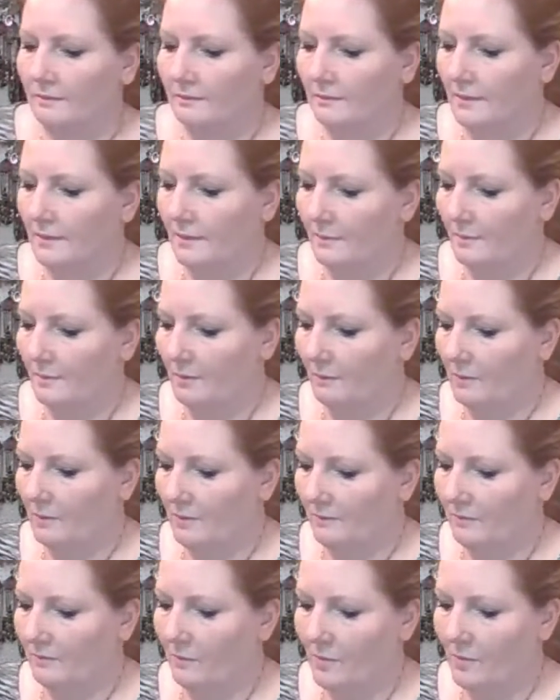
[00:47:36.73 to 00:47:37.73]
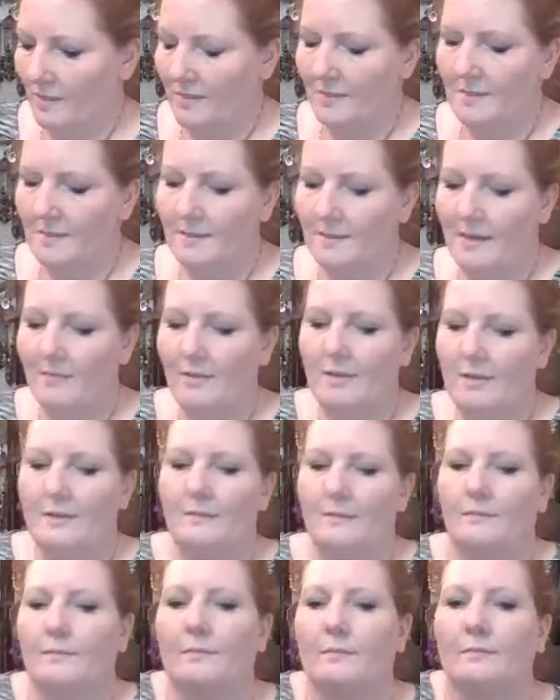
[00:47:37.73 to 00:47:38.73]
Number 147.
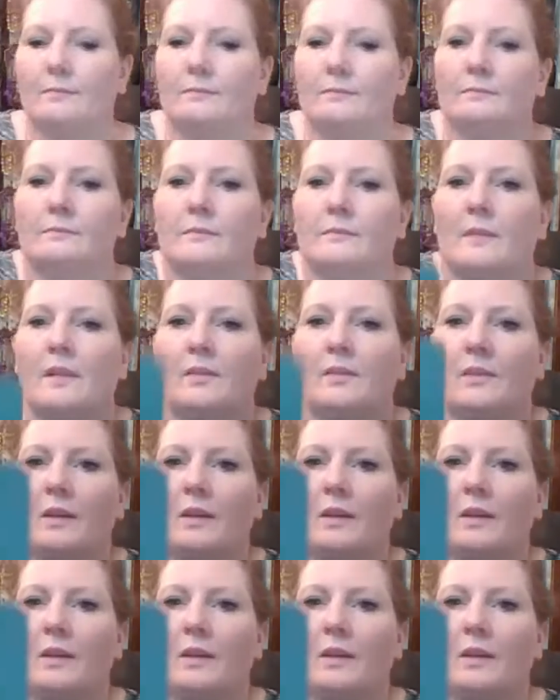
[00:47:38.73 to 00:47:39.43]
These are